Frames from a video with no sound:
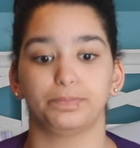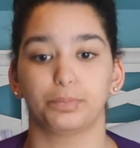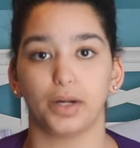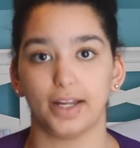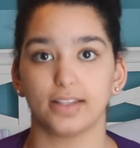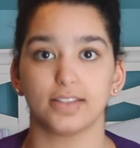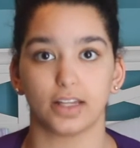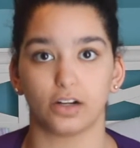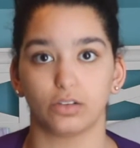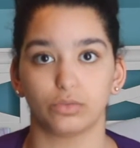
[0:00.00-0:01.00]
brands
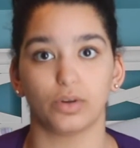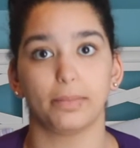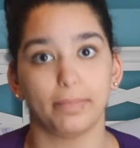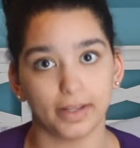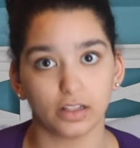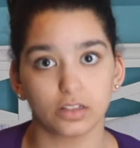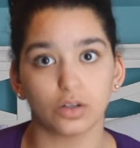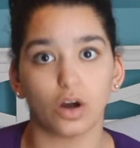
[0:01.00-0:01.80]
that run big, so